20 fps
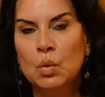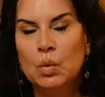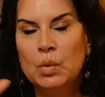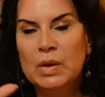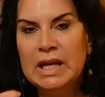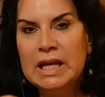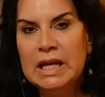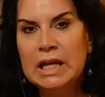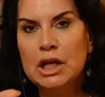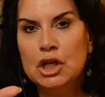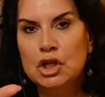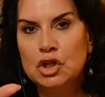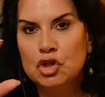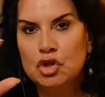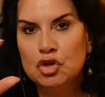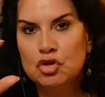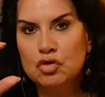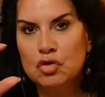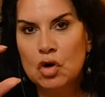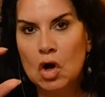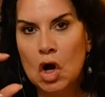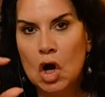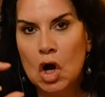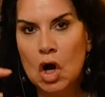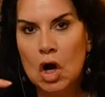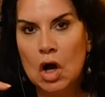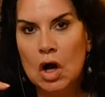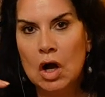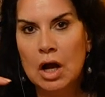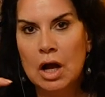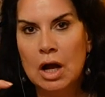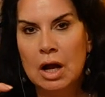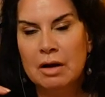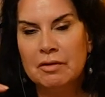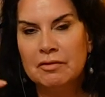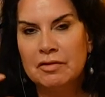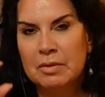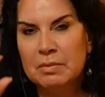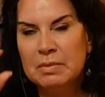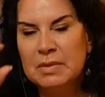we draw
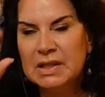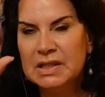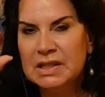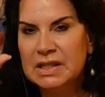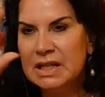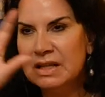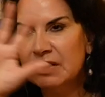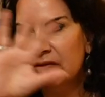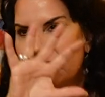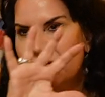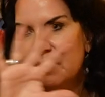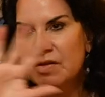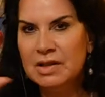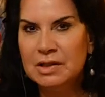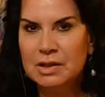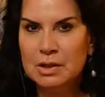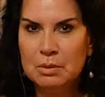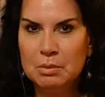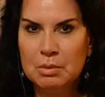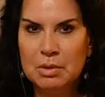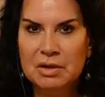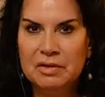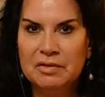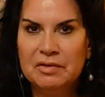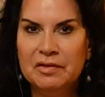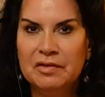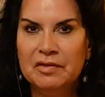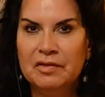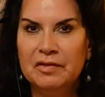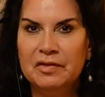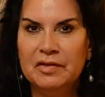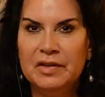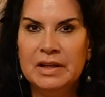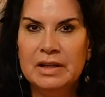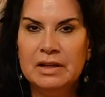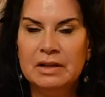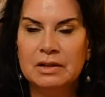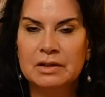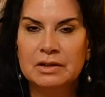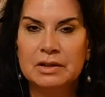from this invisible
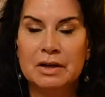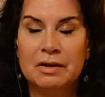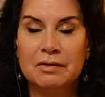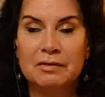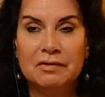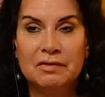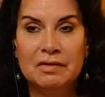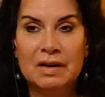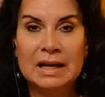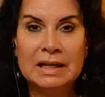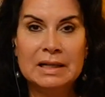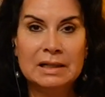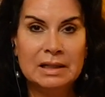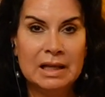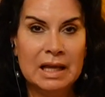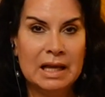field of vital